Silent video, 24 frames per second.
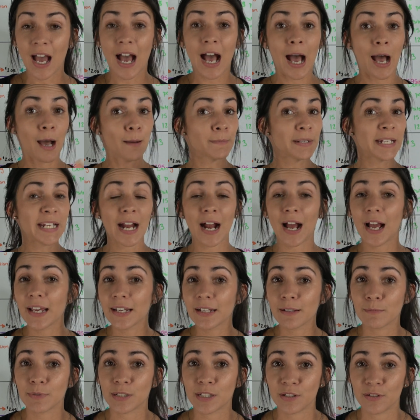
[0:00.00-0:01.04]
How many
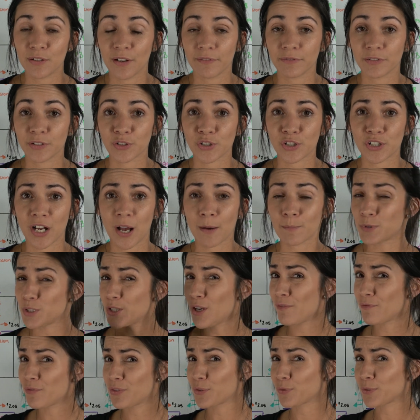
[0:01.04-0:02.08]
items do you have in your shop? Do you
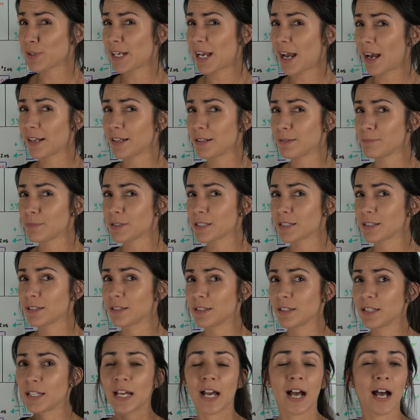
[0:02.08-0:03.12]
have 3 items?
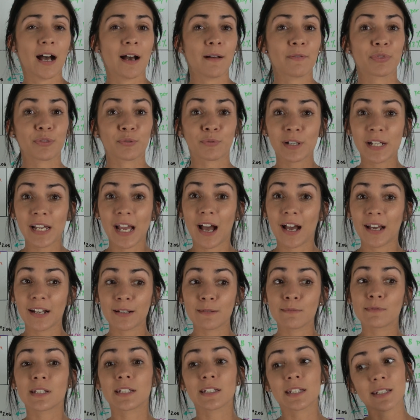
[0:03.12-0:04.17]
3
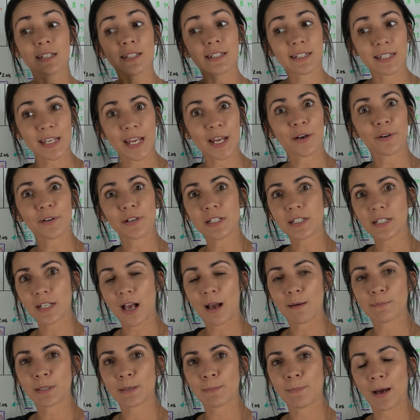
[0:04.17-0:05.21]
items is a scary
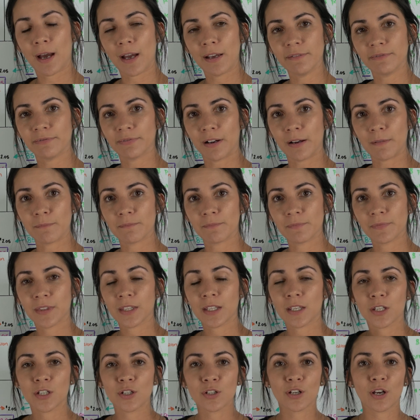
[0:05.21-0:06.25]
shop to buy from,
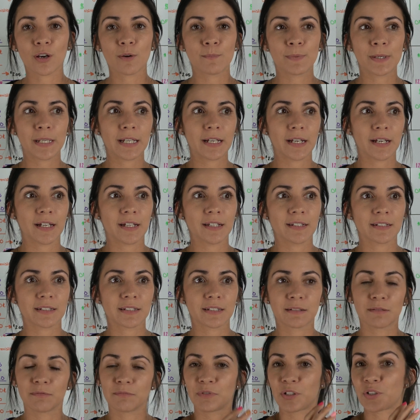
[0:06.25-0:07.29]
because
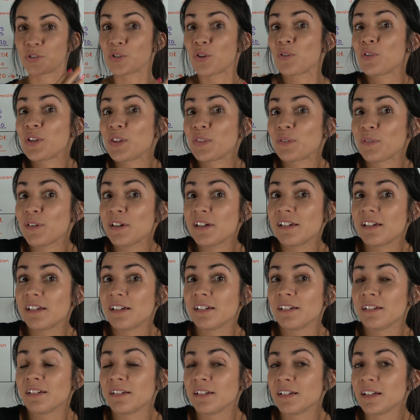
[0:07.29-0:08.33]
there's only 3.
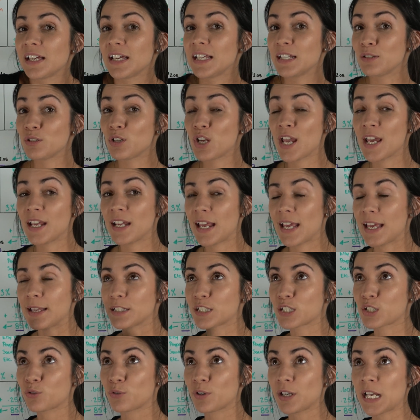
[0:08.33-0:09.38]

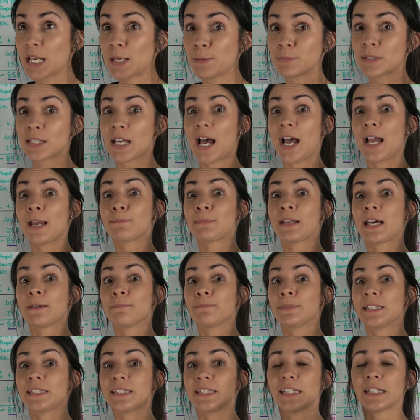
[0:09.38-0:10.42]
It screams, I'm not
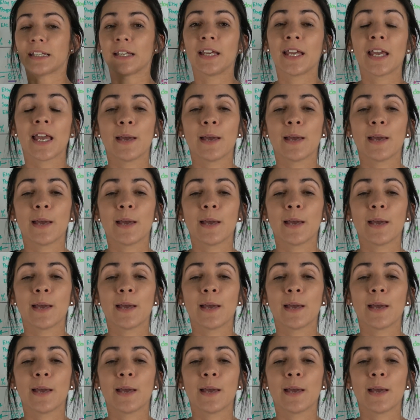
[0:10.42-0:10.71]
busy.